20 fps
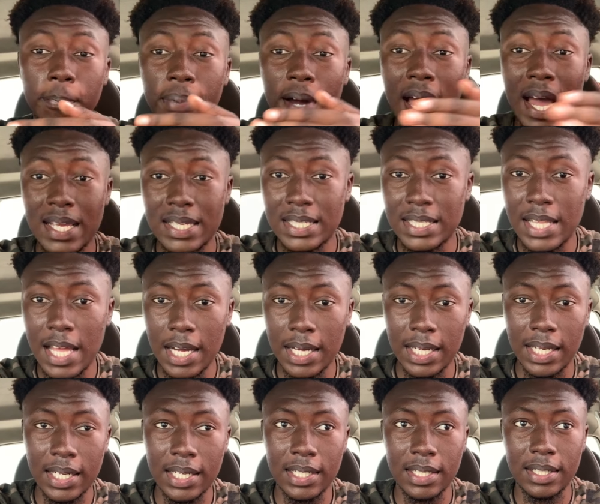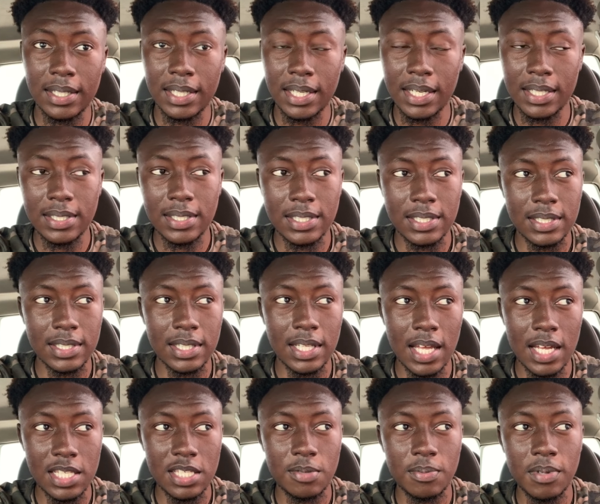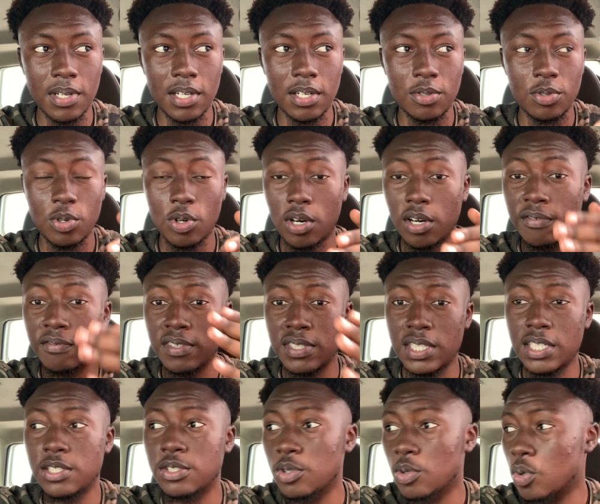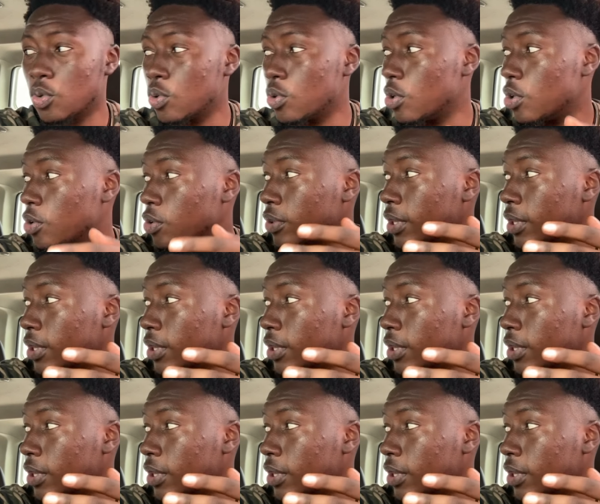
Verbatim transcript: passed that gate, that means you're a visitor or